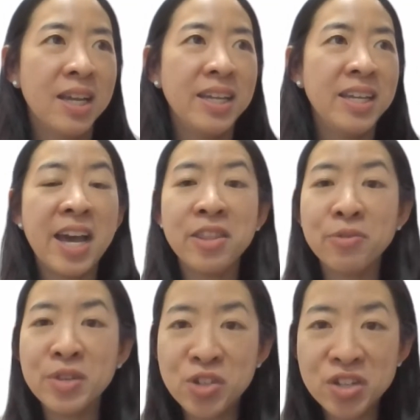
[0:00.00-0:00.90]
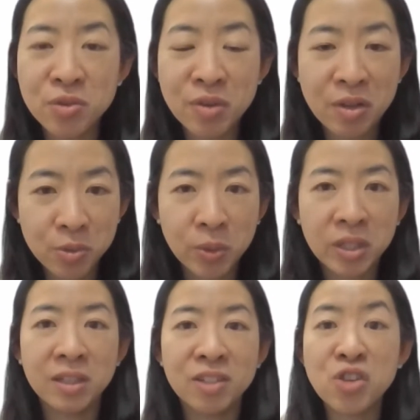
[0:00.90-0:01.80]
other regions around the
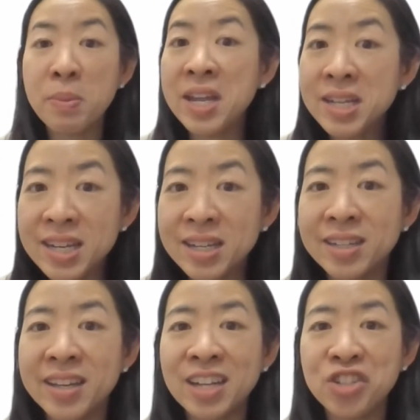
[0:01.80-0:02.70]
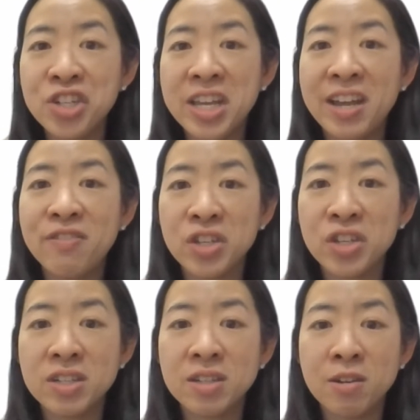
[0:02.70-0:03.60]
world, Jamaica actually have
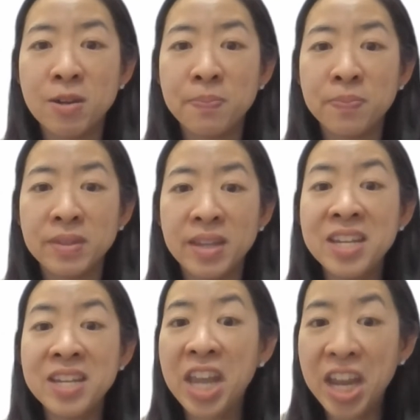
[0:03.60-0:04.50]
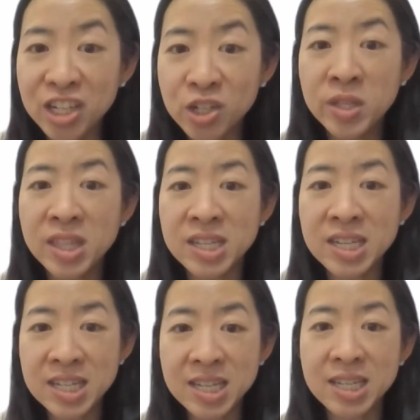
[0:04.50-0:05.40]
just engaged with the
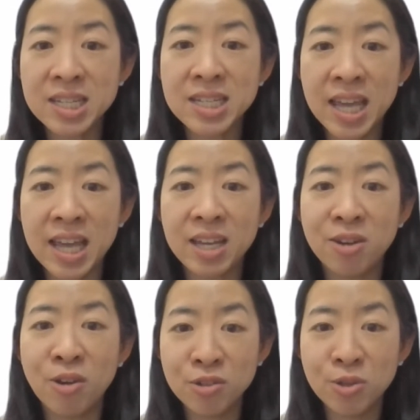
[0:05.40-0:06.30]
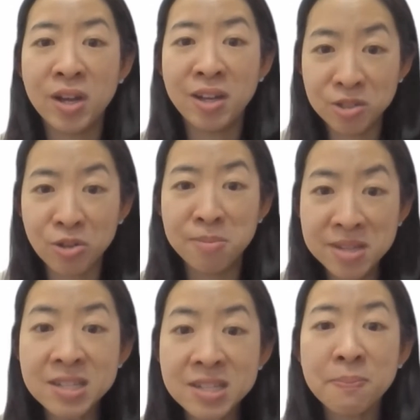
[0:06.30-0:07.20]
cities that also are
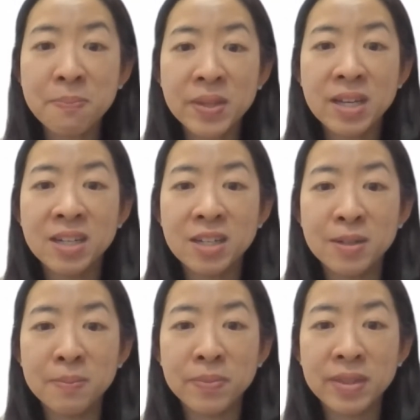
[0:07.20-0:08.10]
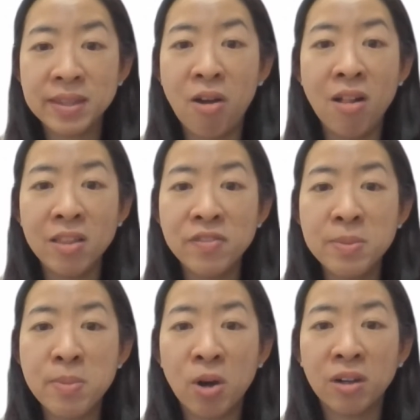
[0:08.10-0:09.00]
autonomous. That all of
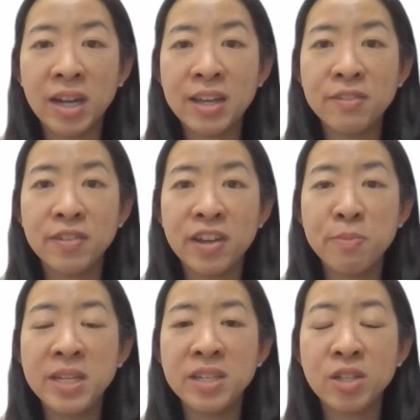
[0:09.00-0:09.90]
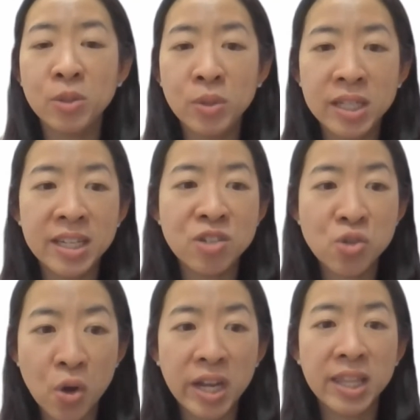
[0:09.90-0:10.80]
them have been included and
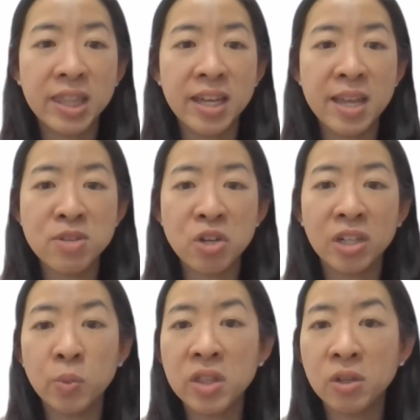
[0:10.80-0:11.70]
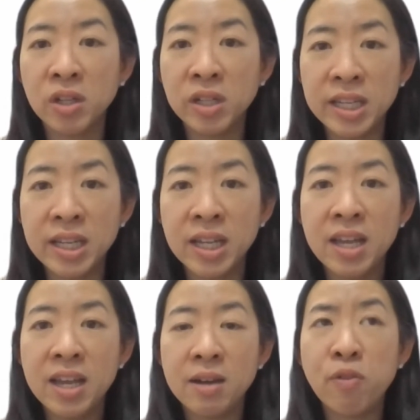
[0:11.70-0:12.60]
joined the MCR 2030,
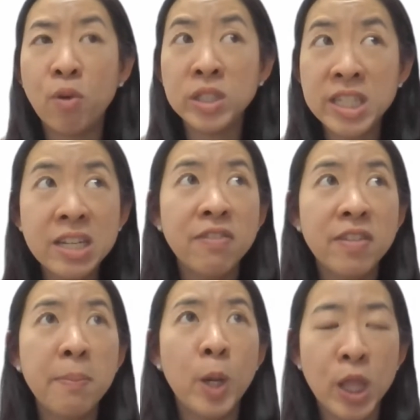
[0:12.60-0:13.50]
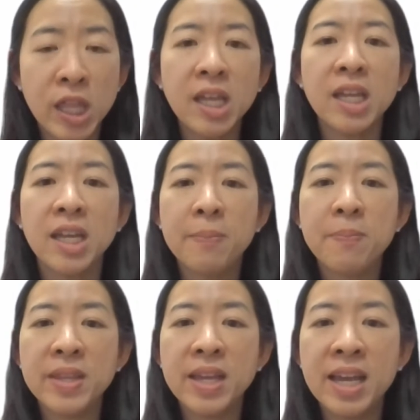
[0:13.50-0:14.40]
14 of them, I think.
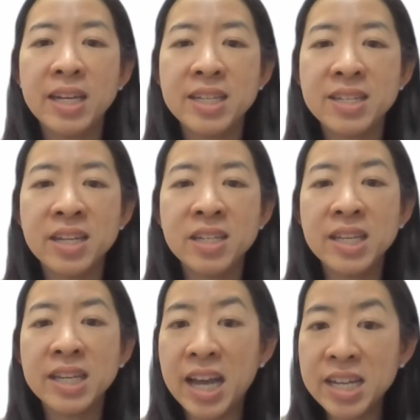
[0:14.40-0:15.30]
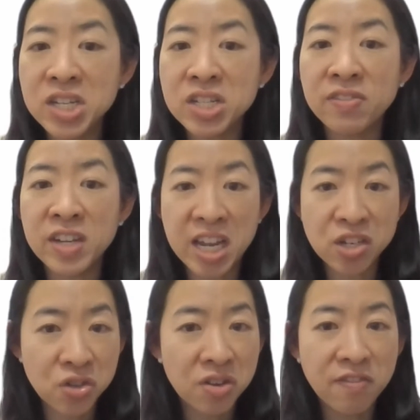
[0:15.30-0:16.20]
and it's under the guidance of the
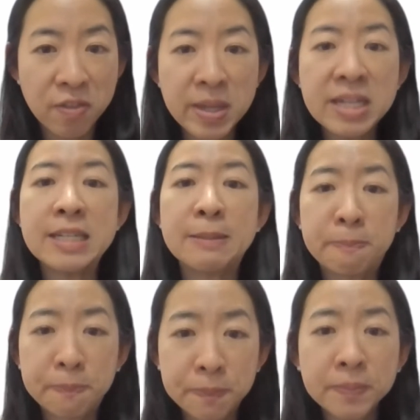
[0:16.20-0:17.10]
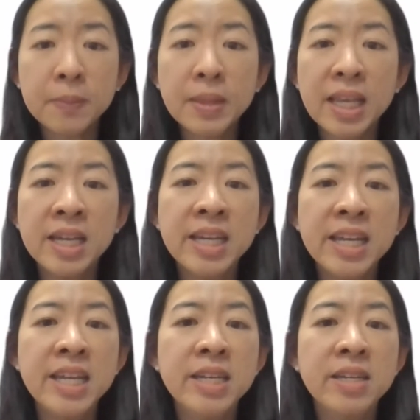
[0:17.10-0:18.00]
national government.
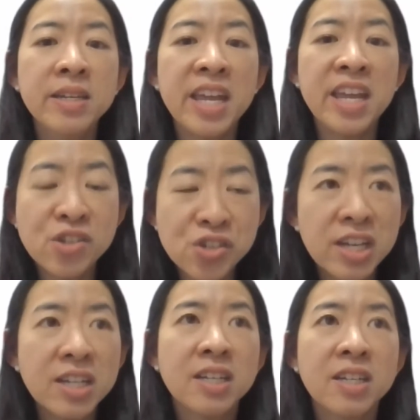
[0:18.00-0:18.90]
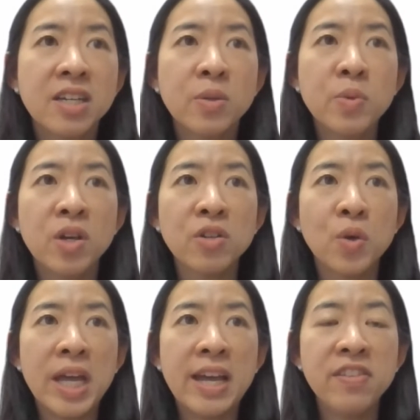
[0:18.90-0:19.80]
In Asia, we
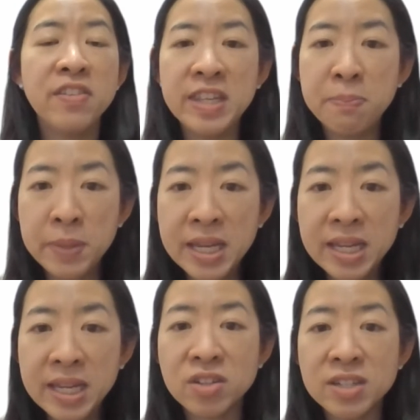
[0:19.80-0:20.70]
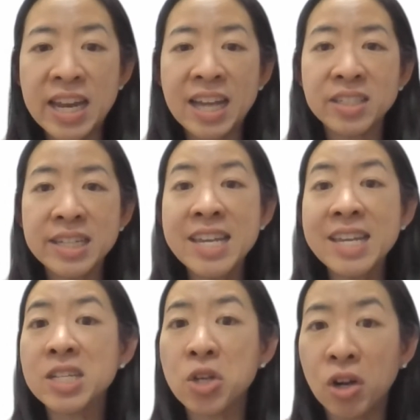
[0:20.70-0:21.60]
also have the Philippines that actually
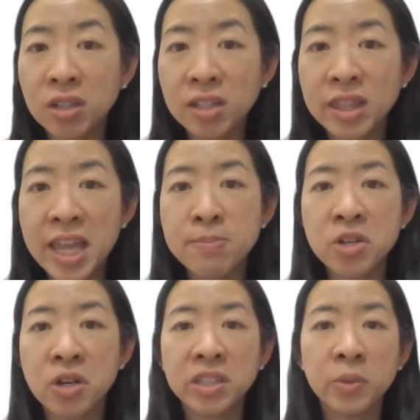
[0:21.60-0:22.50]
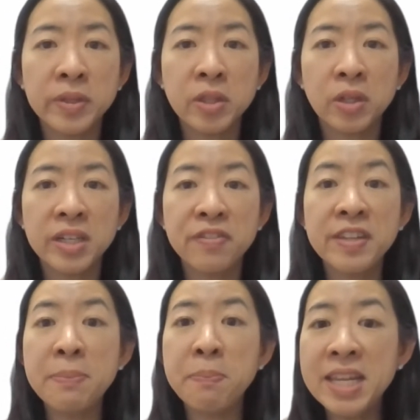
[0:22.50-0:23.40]
kickstart the MCR 2030
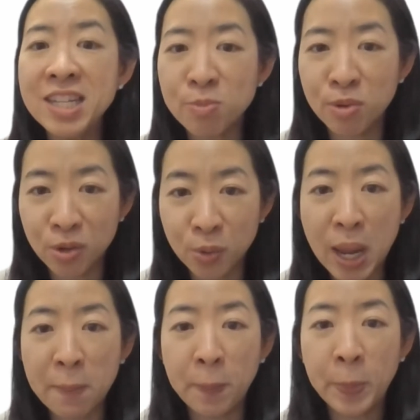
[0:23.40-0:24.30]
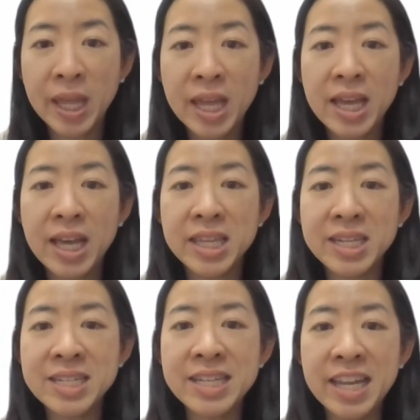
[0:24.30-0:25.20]
Philippines program
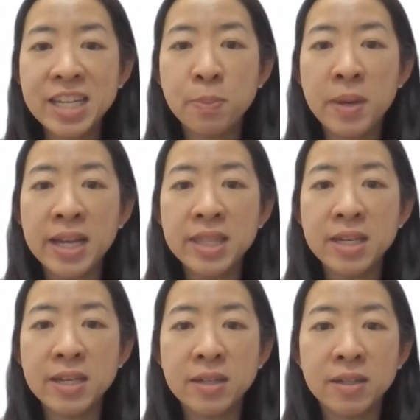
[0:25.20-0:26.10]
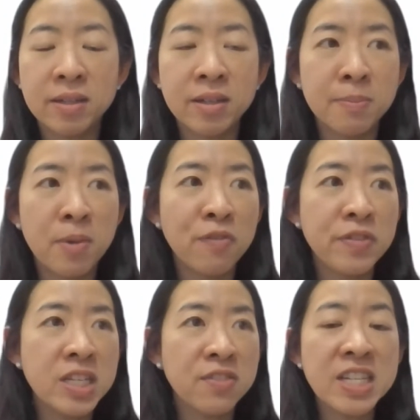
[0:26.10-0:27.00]
that is led by the
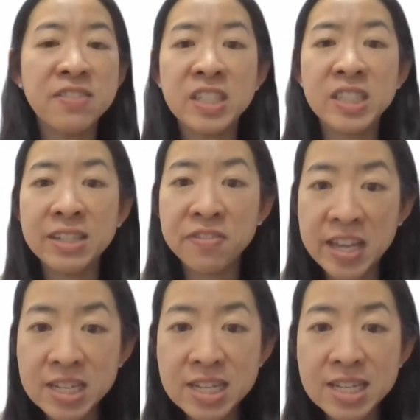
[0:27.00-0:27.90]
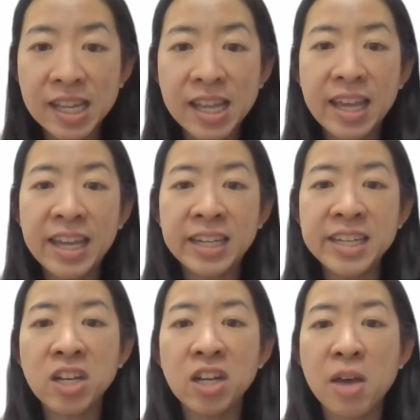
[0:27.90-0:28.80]
Office of Civil Defense,
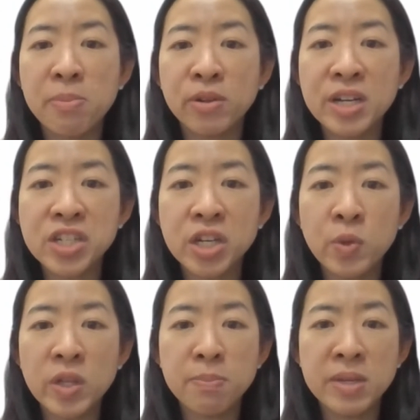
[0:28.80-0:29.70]
and in collaboration with the